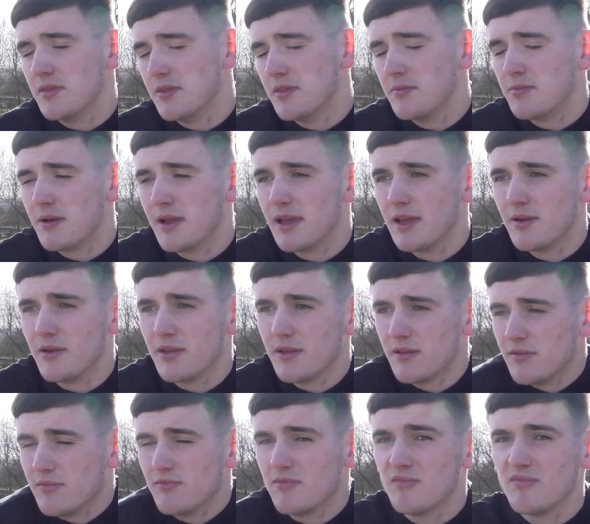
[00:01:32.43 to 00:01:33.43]
the player
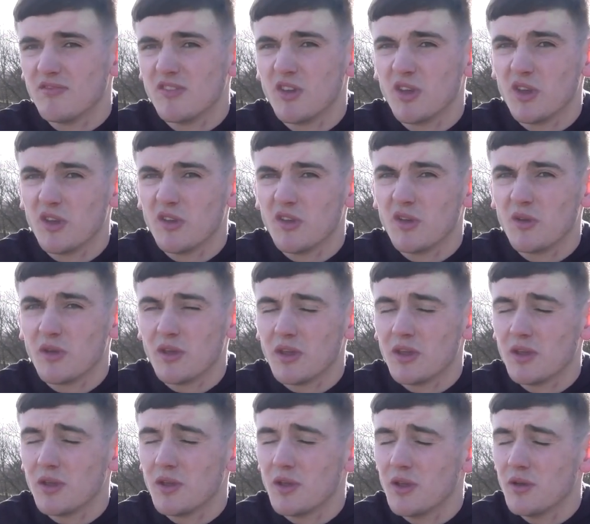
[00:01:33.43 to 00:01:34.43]

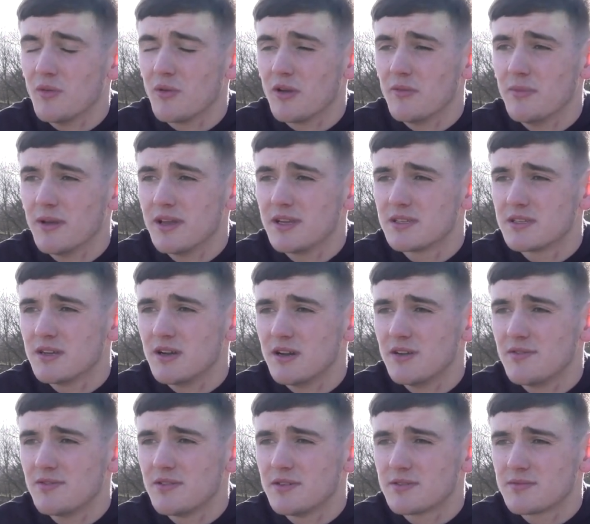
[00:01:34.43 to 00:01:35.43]
you want to be,
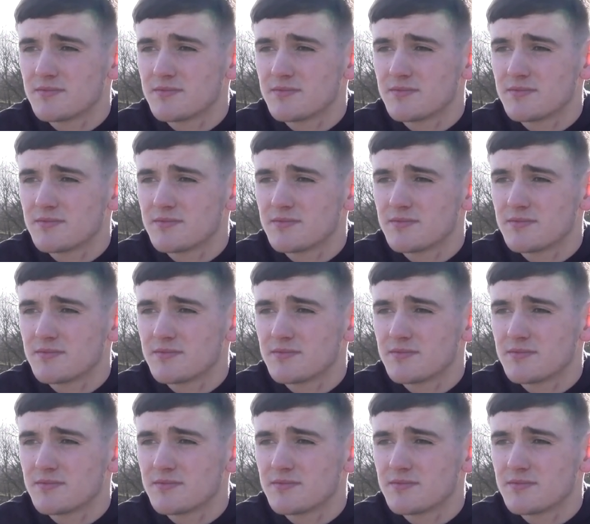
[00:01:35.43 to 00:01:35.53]
sort of.